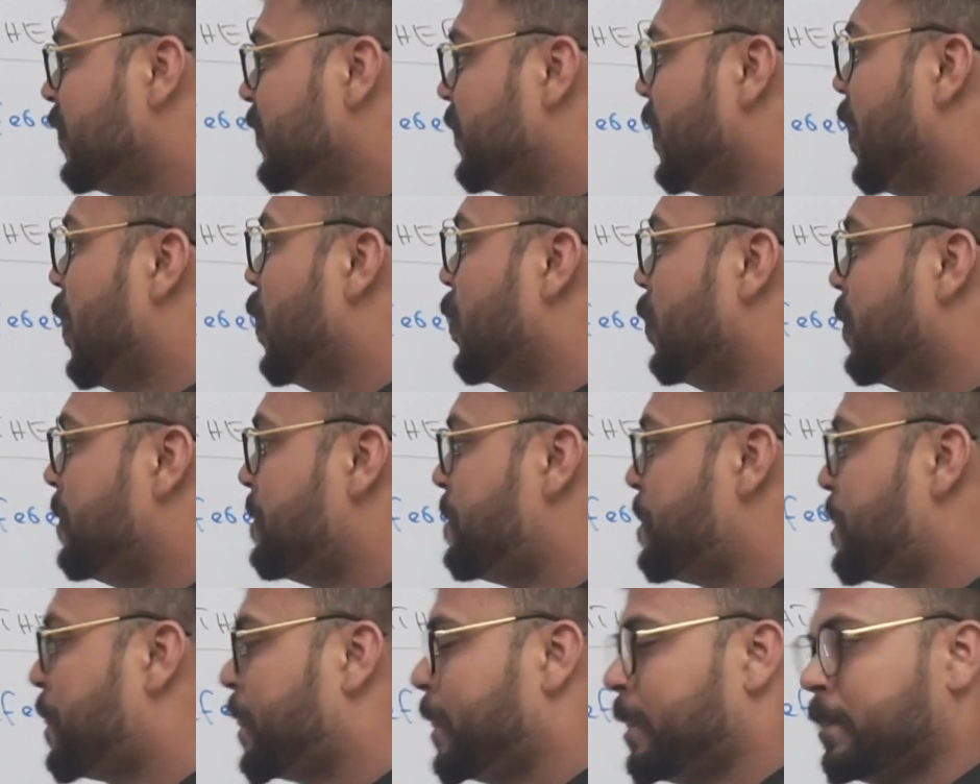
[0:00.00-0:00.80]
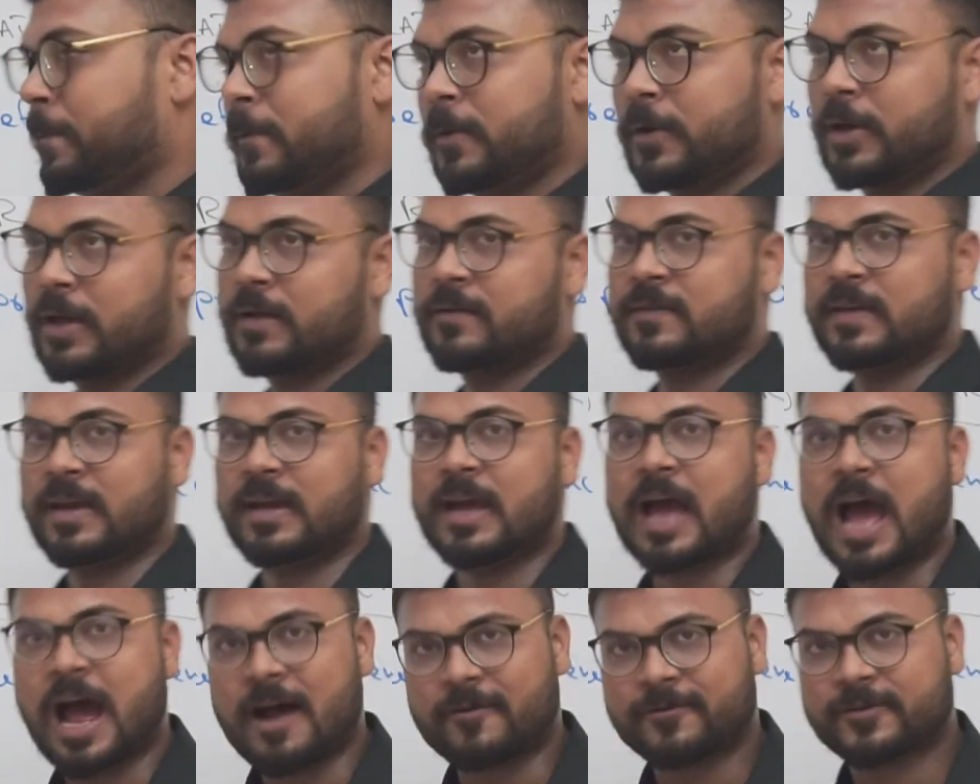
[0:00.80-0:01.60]
So we can
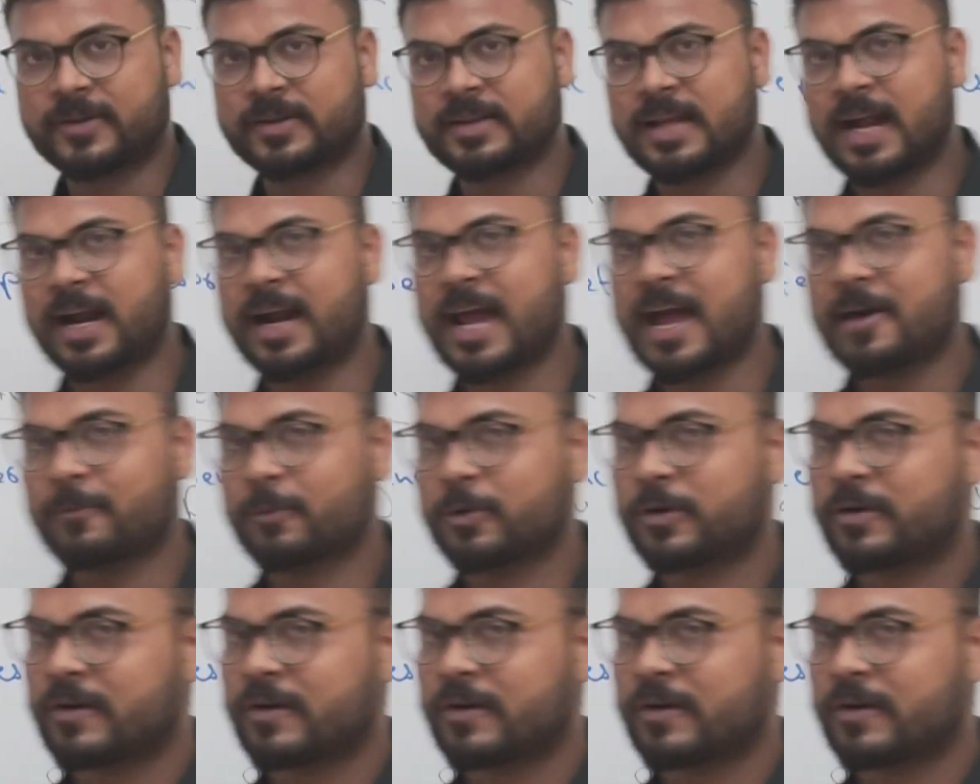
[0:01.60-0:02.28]
say after that, I would